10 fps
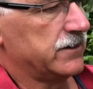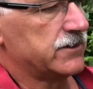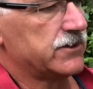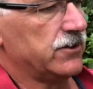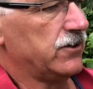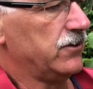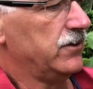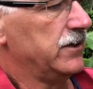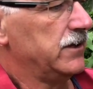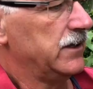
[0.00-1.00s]
so
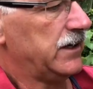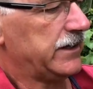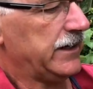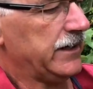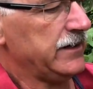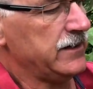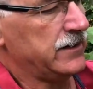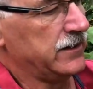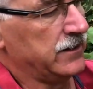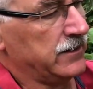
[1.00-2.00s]
again
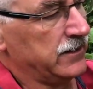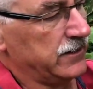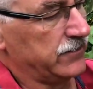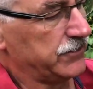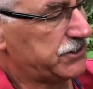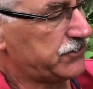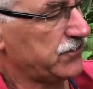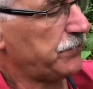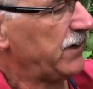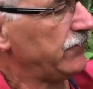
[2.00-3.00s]
we
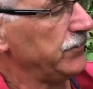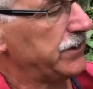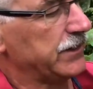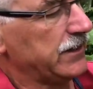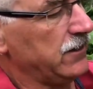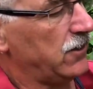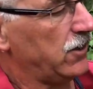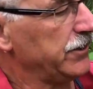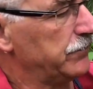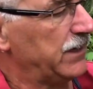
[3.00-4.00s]
strip everything,
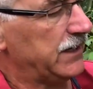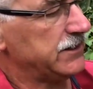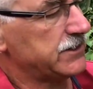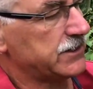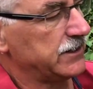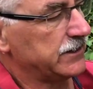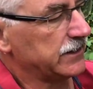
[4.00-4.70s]
all the buds,